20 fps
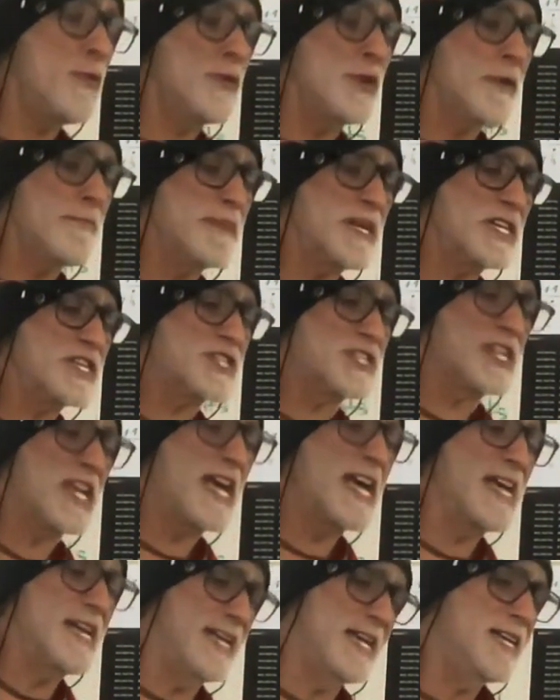to be
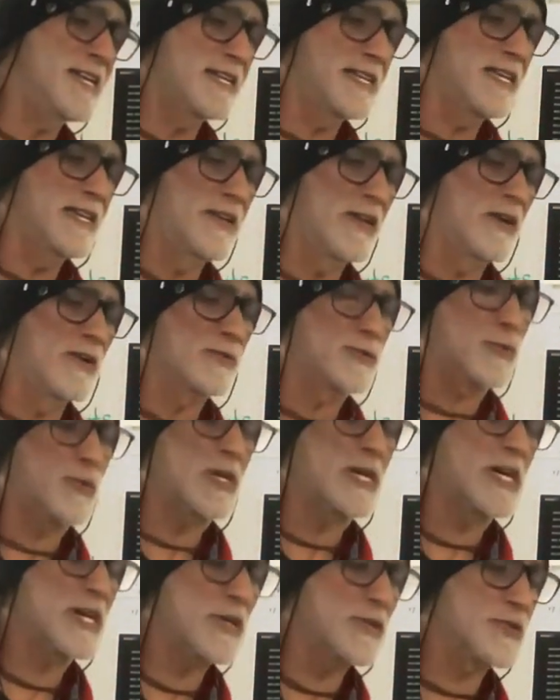standing on
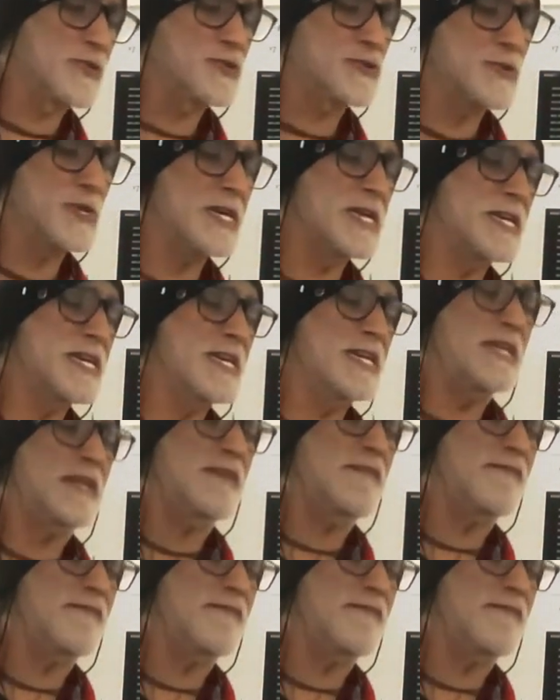12th Street and